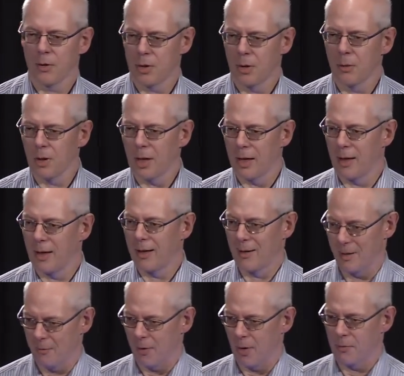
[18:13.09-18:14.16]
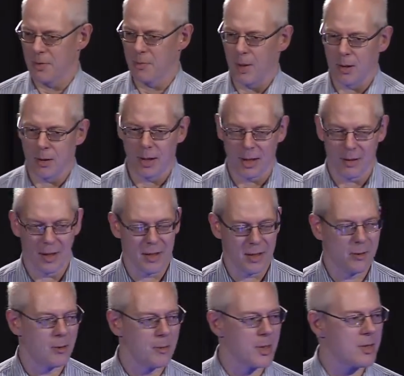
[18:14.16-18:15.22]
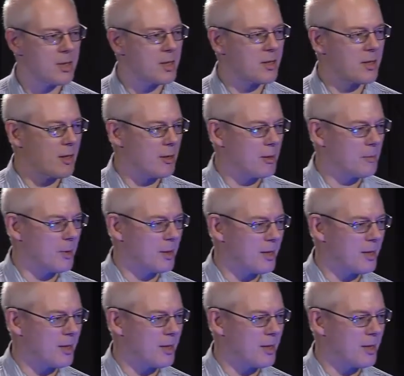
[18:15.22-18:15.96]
tooling involves building this enormous system,